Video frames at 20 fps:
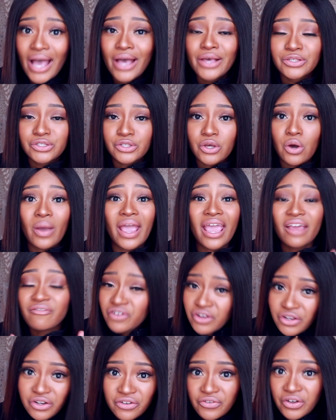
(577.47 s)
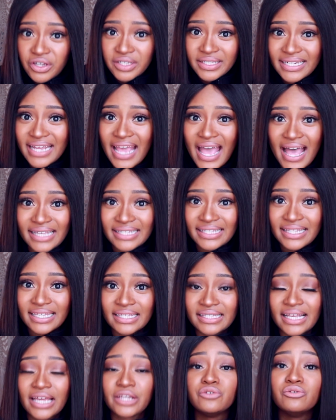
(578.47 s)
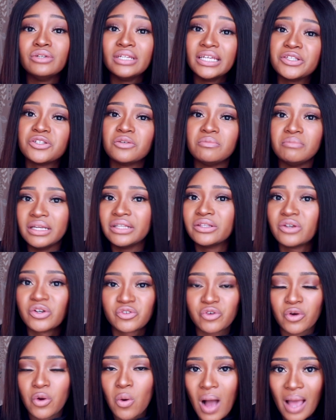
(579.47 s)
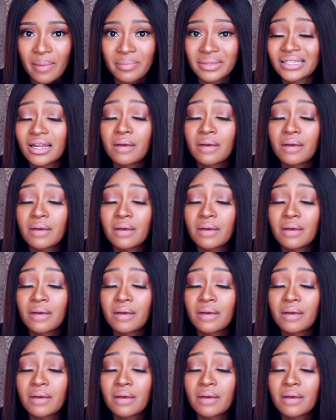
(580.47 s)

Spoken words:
So every university has this, and you need to meet those requirements.